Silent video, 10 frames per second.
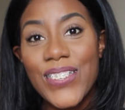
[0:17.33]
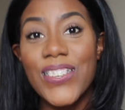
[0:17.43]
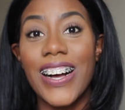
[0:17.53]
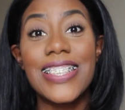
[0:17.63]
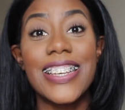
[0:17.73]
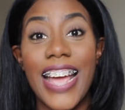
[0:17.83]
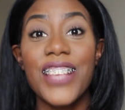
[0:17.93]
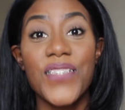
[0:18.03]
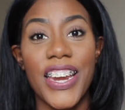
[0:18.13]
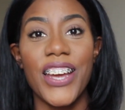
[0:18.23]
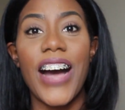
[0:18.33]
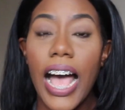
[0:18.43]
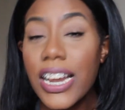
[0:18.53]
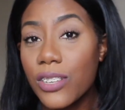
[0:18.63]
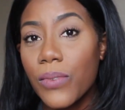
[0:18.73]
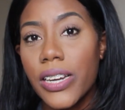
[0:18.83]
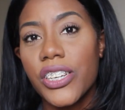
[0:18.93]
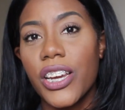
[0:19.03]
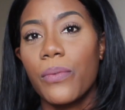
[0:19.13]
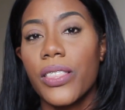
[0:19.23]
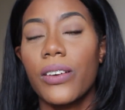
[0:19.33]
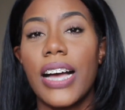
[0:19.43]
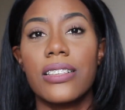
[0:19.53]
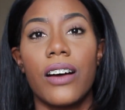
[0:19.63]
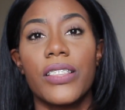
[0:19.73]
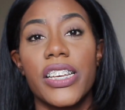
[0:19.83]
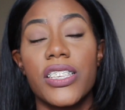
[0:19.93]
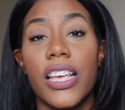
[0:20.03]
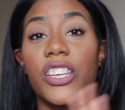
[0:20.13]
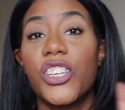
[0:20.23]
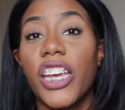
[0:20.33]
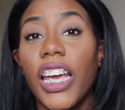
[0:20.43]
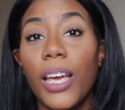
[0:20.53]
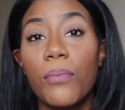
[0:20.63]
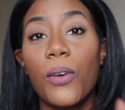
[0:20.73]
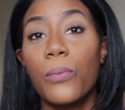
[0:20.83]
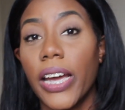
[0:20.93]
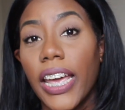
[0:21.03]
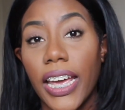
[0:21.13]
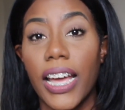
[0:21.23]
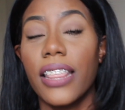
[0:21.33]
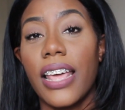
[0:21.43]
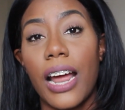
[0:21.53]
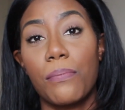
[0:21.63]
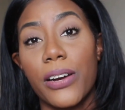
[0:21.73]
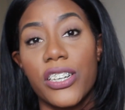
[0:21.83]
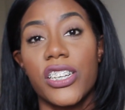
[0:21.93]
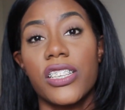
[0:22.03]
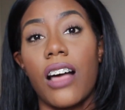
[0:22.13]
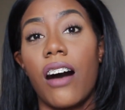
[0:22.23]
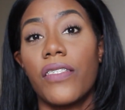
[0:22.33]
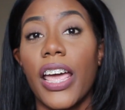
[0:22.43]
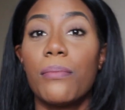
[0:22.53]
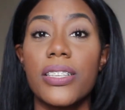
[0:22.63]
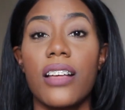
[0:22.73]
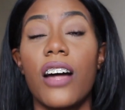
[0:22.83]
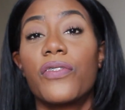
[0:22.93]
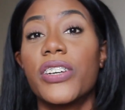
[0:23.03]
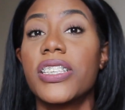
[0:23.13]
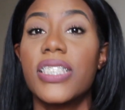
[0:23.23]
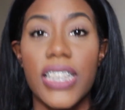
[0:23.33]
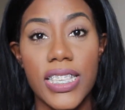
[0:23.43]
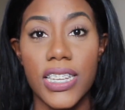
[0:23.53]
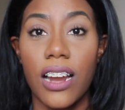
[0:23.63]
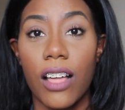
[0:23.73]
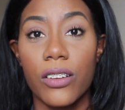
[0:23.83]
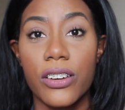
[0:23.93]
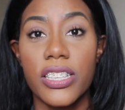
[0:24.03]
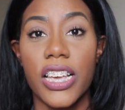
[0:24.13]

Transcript: So on today's video, I just wanted to share with you guys on this cheap wig that I purchased off Amazon for $60.